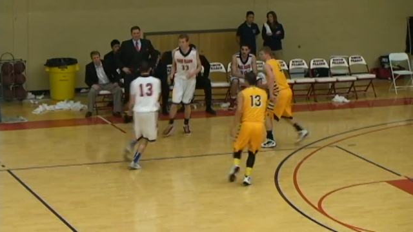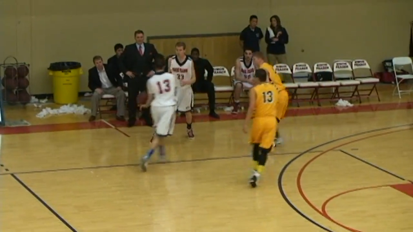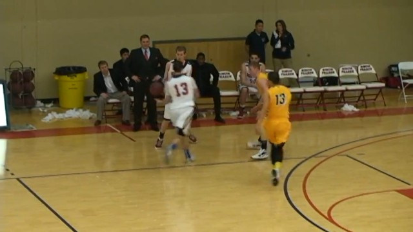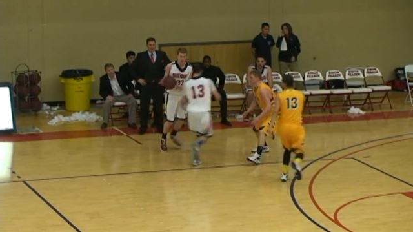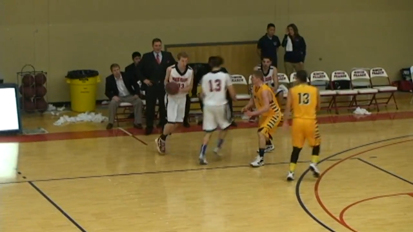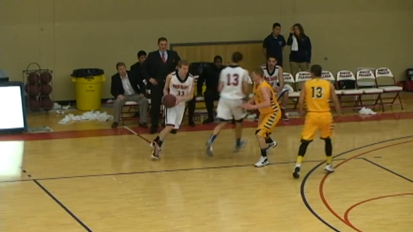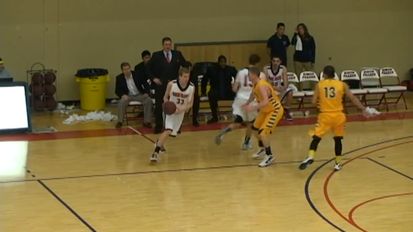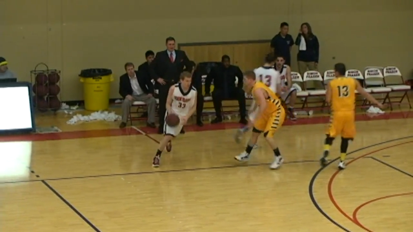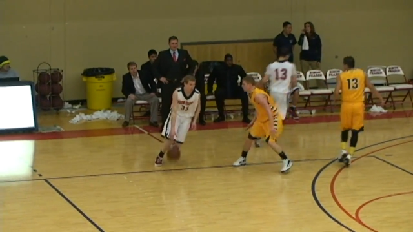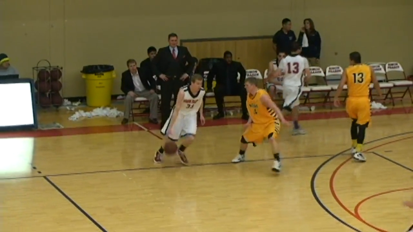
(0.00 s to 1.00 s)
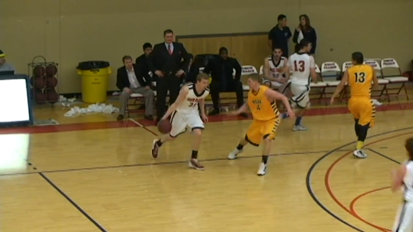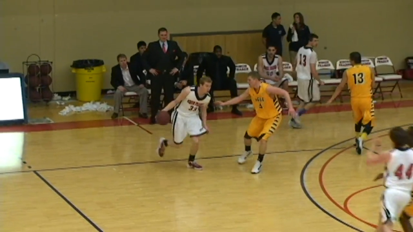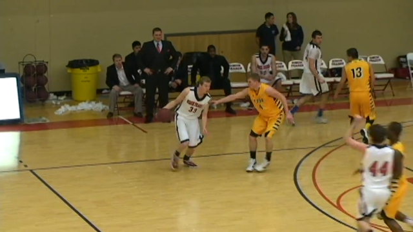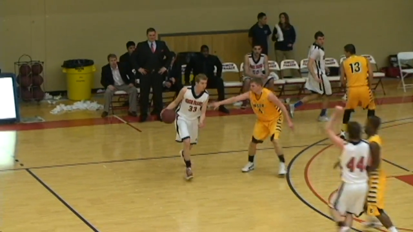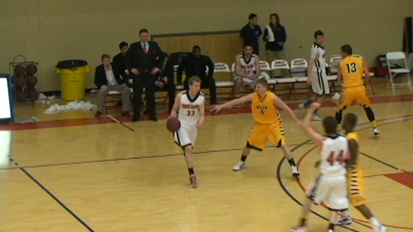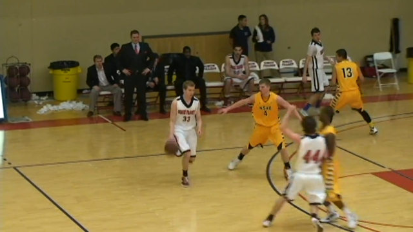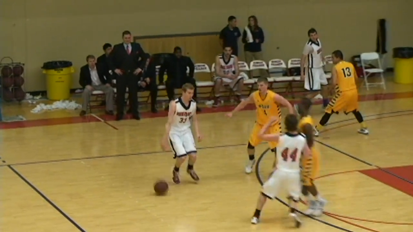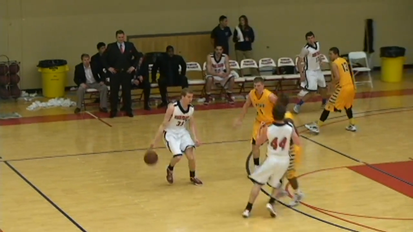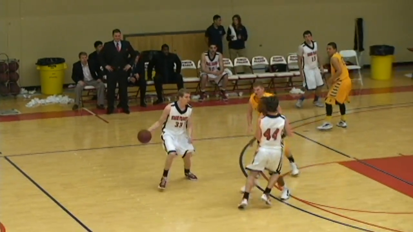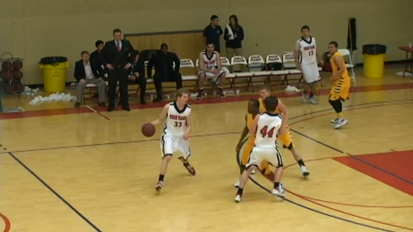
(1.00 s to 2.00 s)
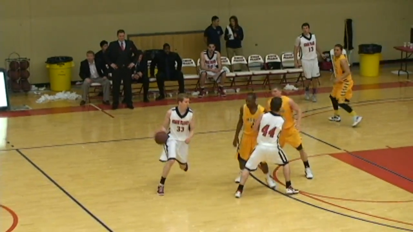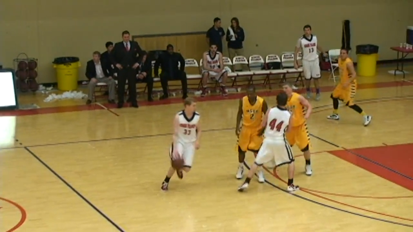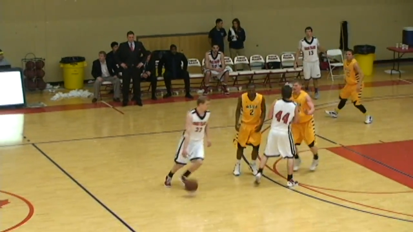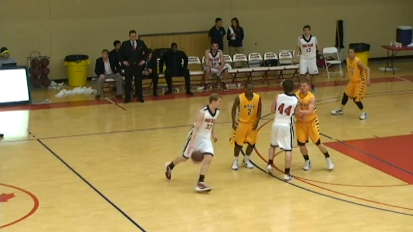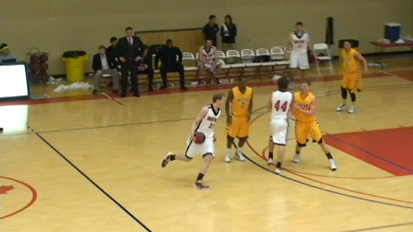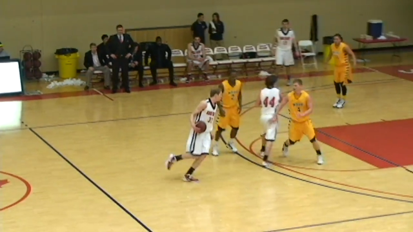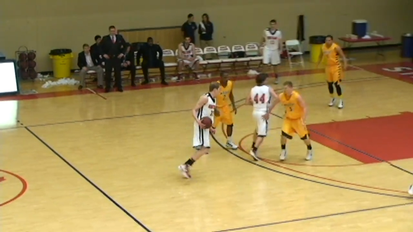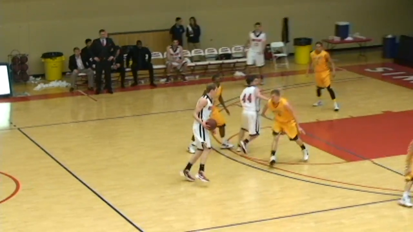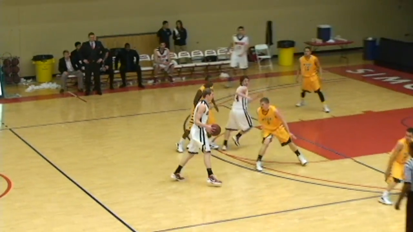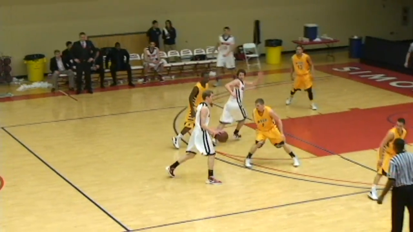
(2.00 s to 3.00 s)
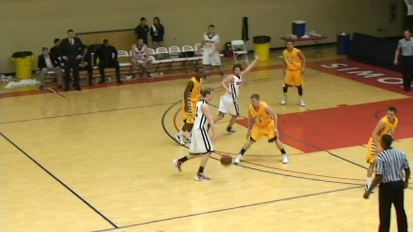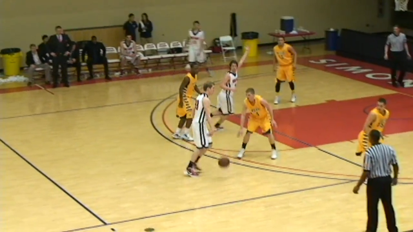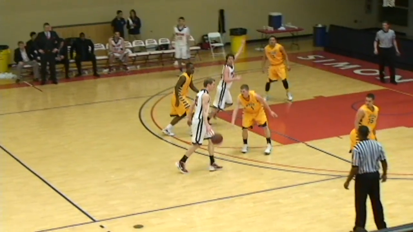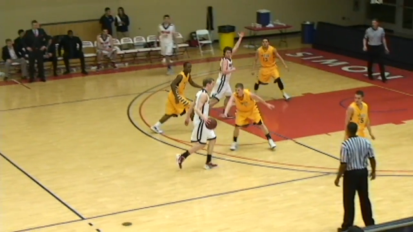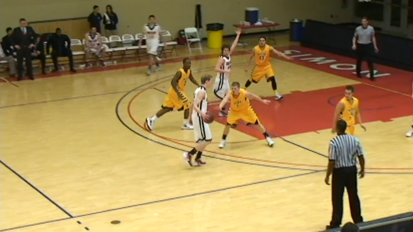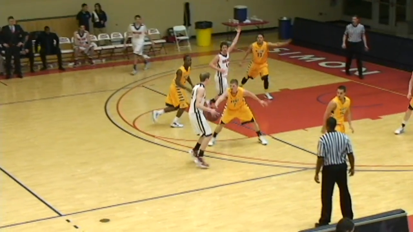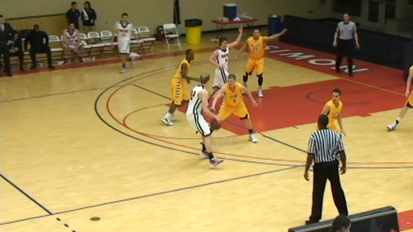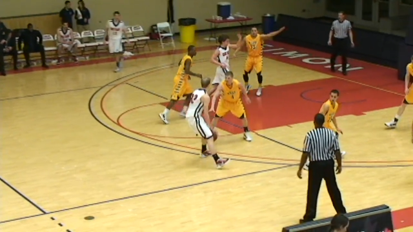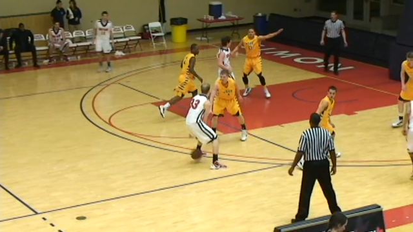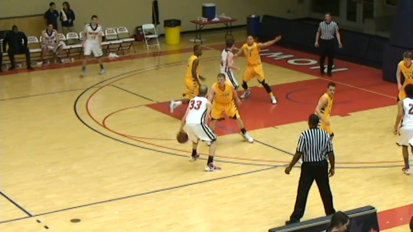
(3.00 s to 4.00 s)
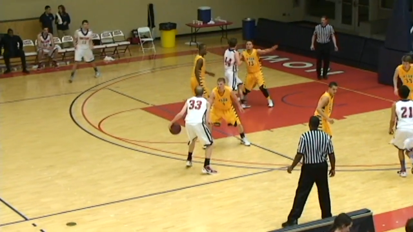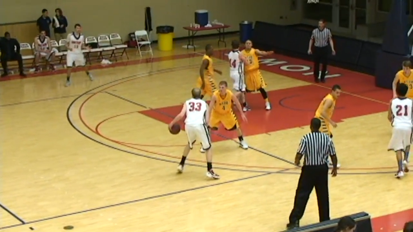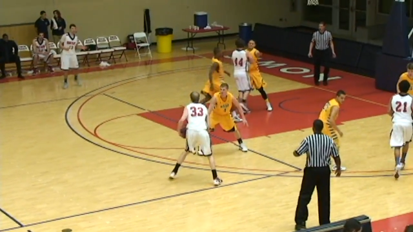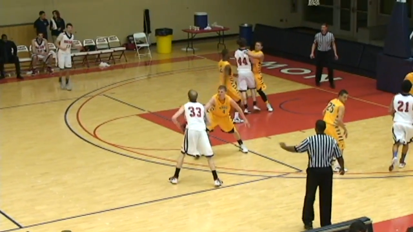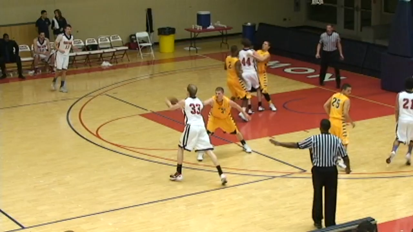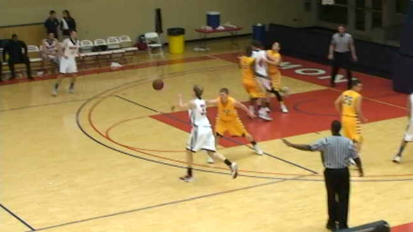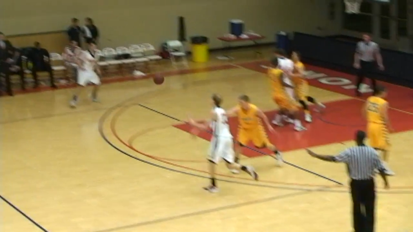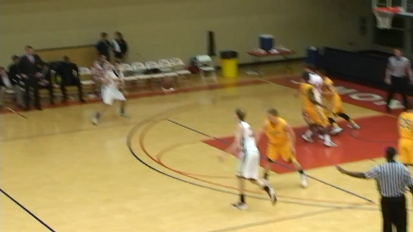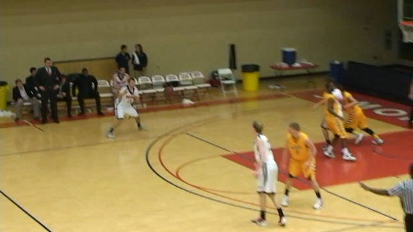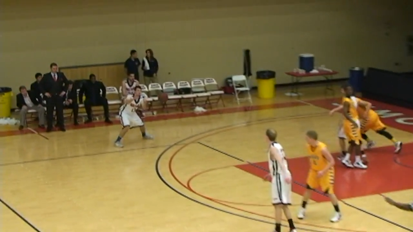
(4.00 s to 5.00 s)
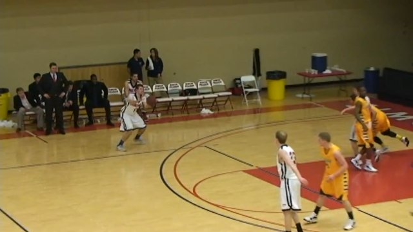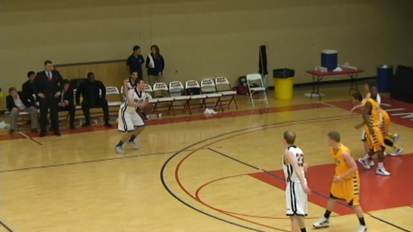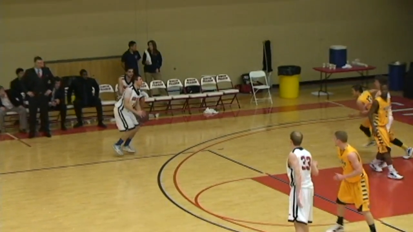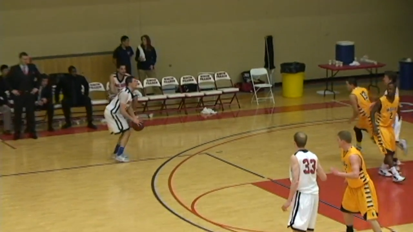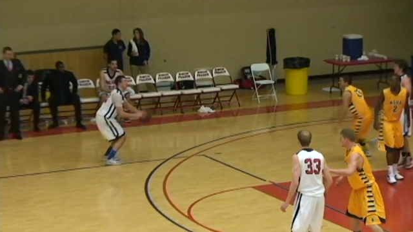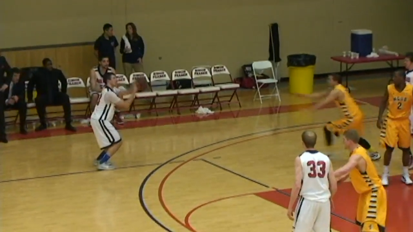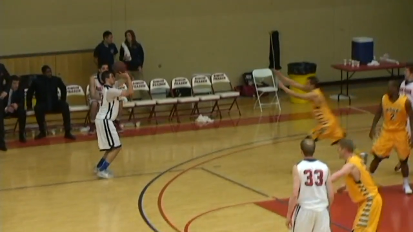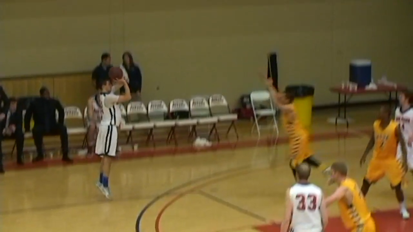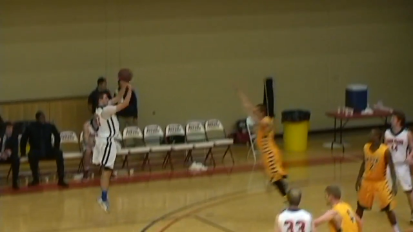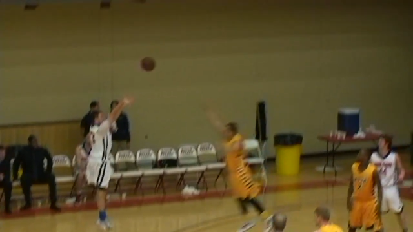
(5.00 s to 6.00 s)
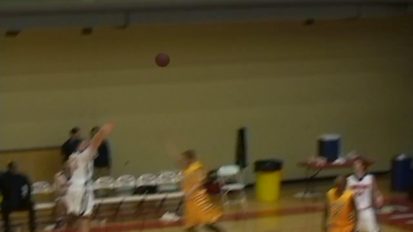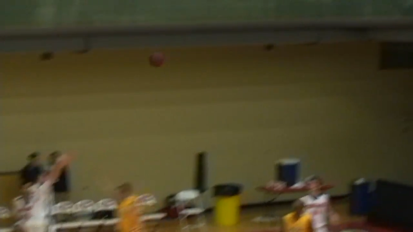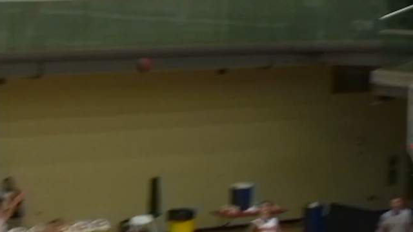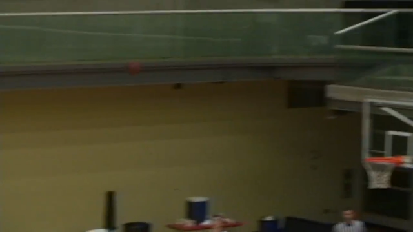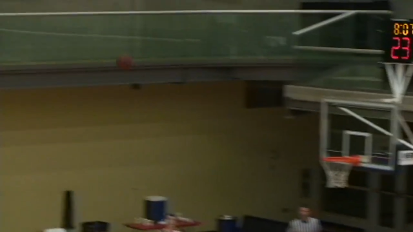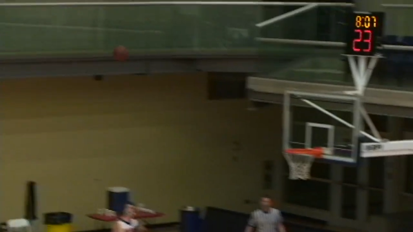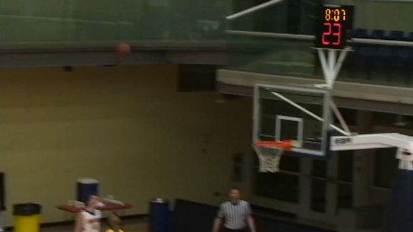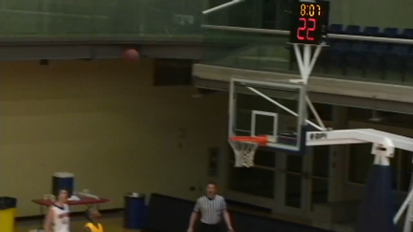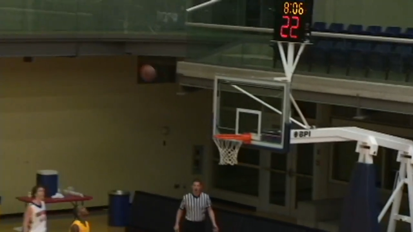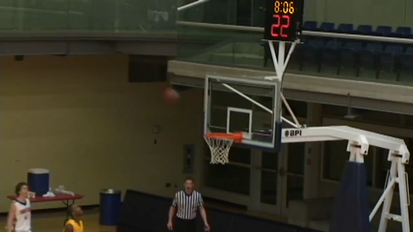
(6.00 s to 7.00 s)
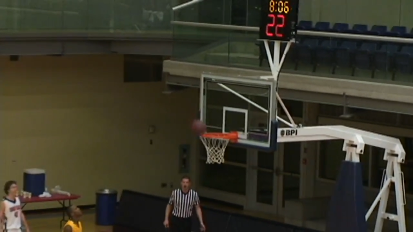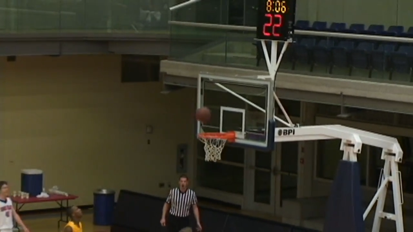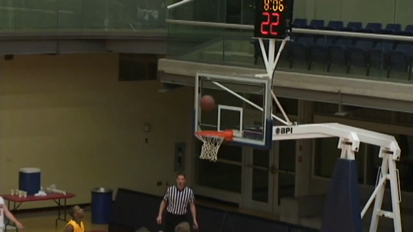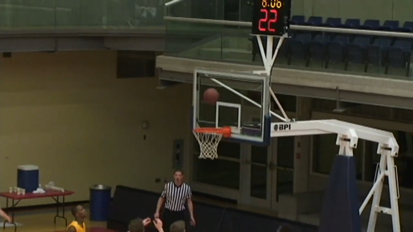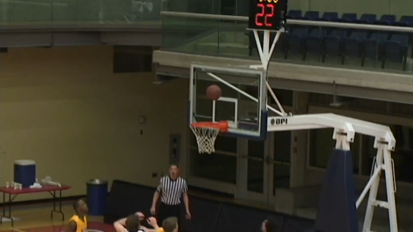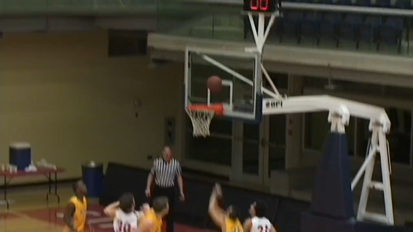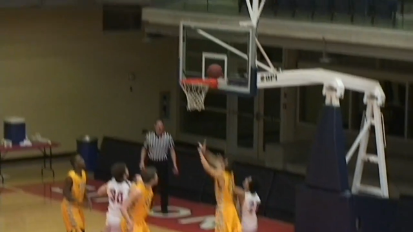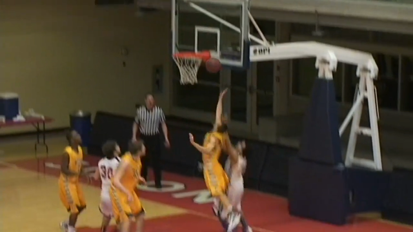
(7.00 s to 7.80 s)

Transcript: (no speaker visible)